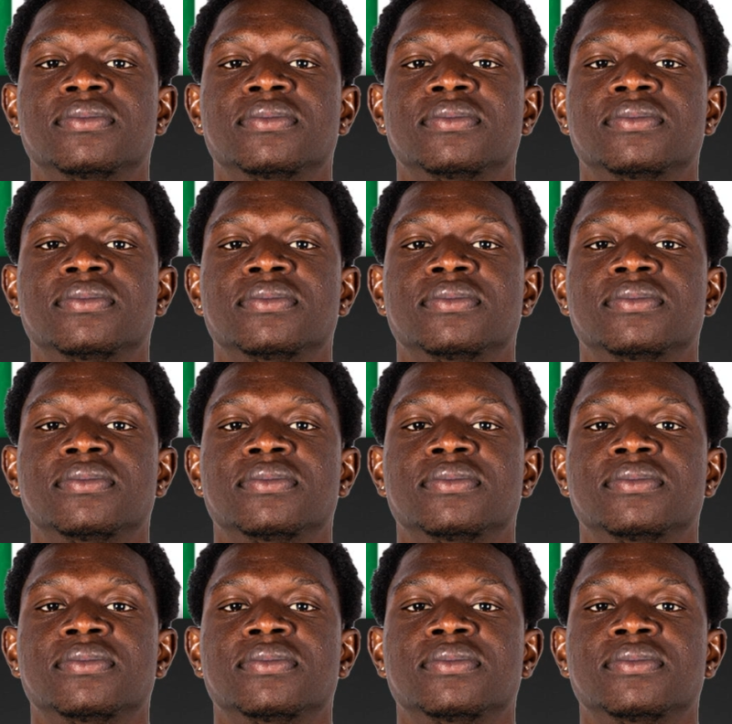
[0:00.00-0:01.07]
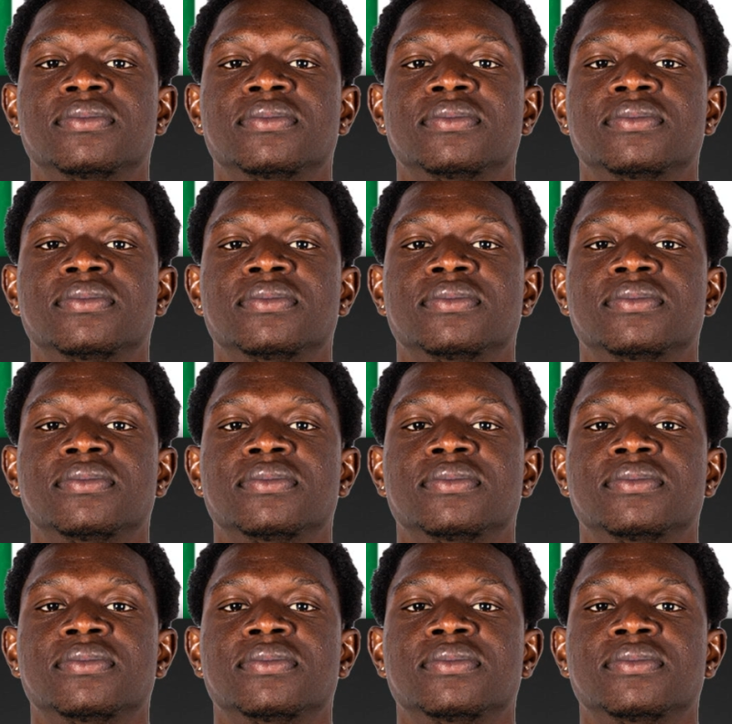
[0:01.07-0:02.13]

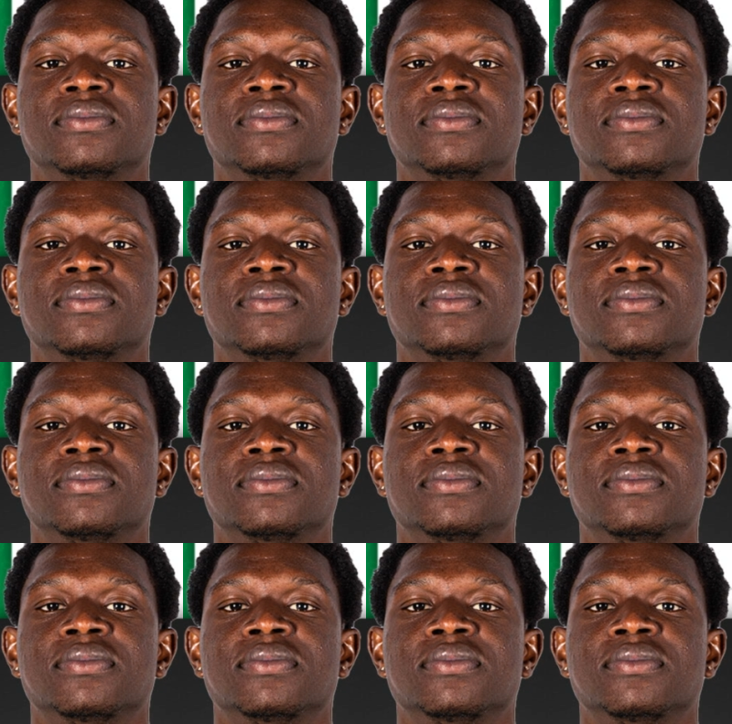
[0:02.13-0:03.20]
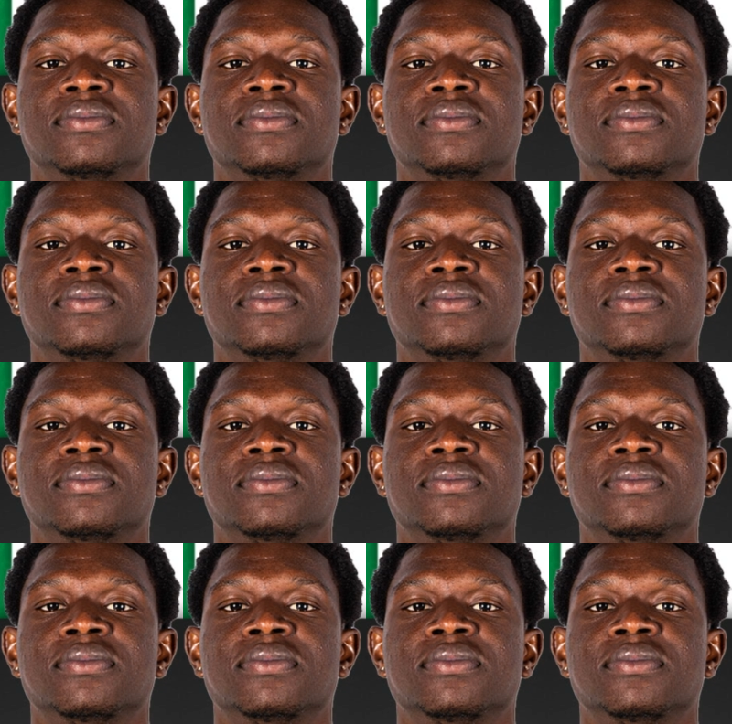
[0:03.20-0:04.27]

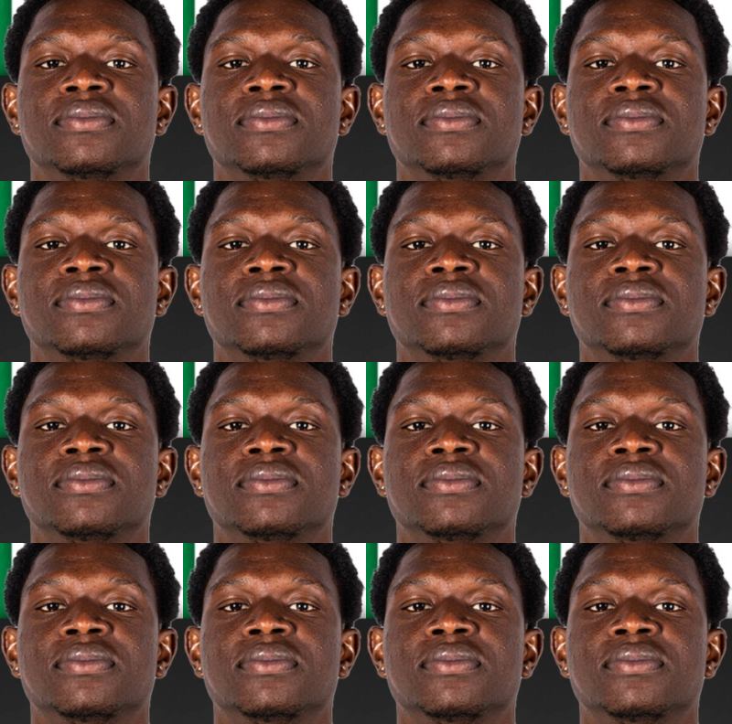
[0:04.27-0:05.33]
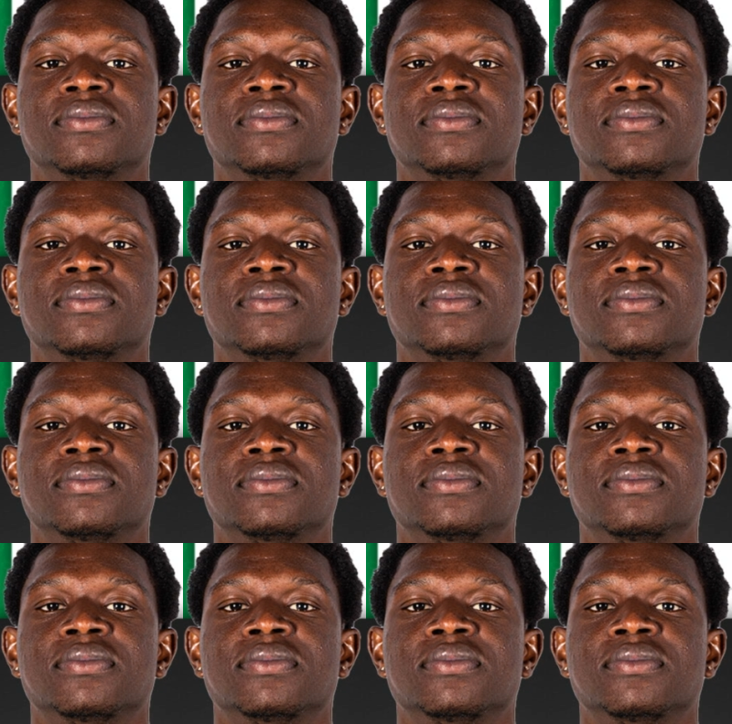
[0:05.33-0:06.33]
(no lip movement)